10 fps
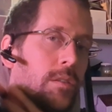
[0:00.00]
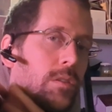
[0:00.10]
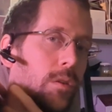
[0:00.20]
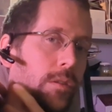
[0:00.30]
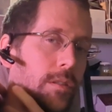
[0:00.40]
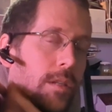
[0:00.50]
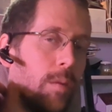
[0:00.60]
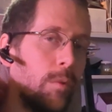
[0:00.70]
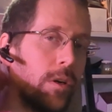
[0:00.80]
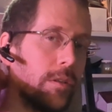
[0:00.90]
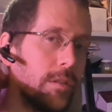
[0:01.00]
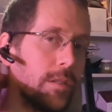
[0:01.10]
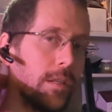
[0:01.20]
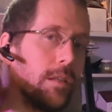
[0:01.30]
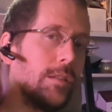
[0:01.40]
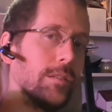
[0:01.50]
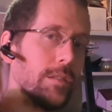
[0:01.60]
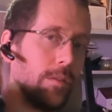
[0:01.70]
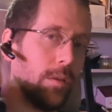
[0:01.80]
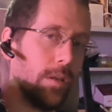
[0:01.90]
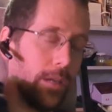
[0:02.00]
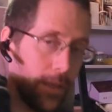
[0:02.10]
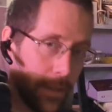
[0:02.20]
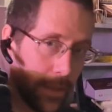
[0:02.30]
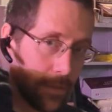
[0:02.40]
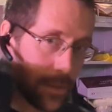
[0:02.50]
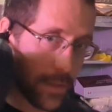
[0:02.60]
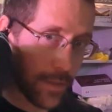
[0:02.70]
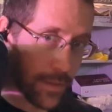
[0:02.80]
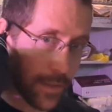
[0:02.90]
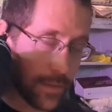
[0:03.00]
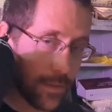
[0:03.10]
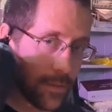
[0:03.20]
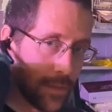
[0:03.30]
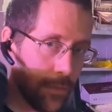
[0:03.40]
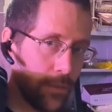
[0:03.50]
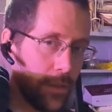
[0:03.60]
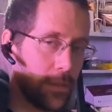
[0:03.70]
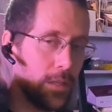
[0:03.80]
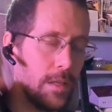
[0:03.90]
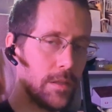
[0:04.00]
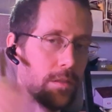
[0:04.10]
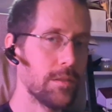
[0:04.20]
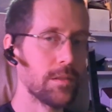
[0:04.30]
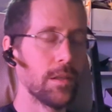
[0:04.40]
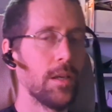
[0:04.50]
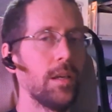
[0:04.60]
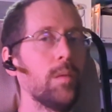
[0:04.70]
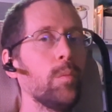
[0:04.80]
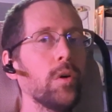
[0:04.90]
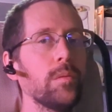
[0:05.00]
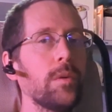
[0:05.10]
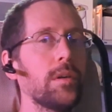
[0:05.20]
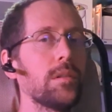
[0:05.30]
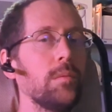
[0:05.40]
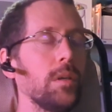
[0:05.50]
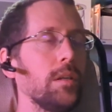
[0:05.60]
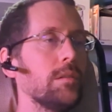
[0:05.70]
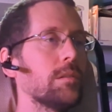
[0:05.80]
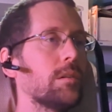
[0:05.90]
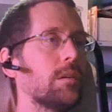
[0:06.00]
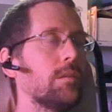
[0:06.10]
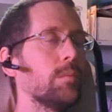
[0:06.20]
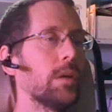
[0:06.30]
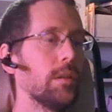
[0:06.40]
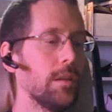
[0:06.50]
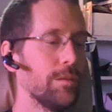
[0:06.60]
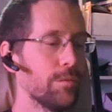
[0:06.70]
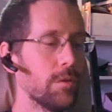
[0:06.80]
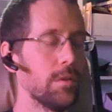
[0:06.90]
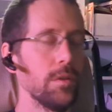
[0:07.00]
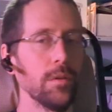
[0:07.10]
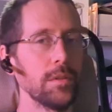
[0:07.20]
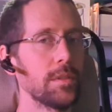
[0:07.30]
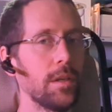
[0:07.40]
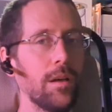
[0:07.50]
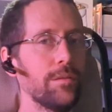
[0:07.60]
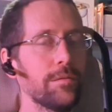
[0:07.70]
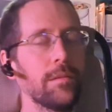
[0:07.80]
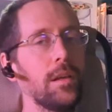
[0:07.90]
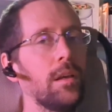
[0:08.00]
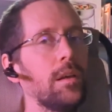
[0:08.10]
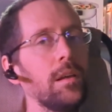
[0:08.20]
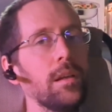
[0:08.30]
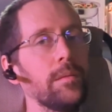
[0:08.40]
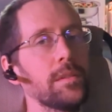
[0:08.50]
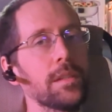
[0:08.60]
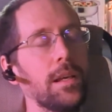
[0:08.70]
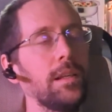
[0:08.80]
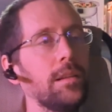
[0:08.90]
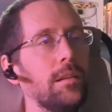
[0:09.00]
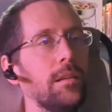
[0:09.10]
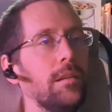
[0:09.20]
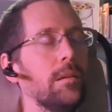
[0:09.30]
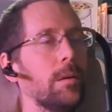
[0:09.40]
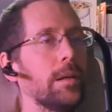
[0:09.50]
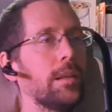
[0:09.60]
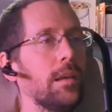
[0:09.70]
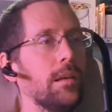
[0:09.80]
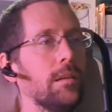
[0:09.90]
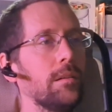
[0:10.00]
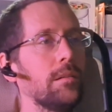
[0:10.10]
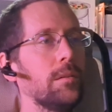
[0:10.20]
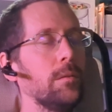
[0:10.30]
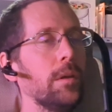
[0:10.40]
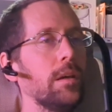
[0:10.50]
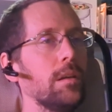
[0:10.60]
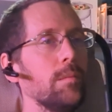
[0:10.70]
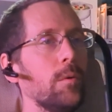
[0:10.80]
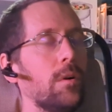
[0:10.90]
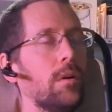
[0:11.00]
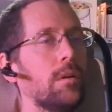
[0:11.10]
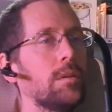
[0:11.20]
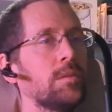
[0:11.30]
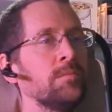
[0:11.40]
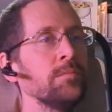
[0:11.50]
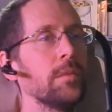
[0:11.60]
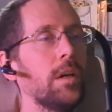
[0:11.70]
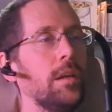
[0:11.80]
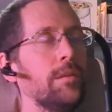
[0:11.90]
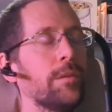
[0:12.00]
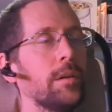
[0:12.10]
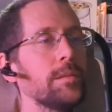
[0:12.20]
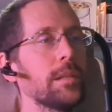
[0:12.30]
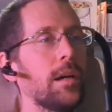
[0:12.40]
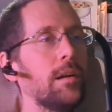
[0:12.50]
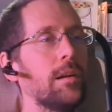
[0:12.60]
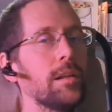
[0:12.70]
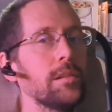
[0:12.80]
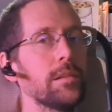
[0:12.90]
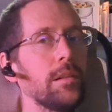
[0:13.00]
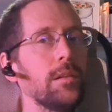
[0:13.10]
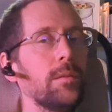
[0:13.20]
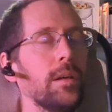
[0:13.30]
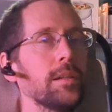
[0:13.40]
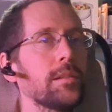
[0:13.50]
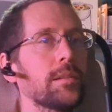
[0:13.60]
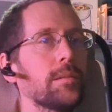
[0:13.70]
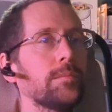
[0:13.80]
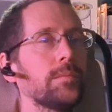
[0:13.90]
So at the top part, there's a hinge, and at like your C6, C7, there's a hinge. And both parts have been injured by leaning forward and doing stuff. And I'm just like, I can't do that anymore. If I'm tired, I just need to rest.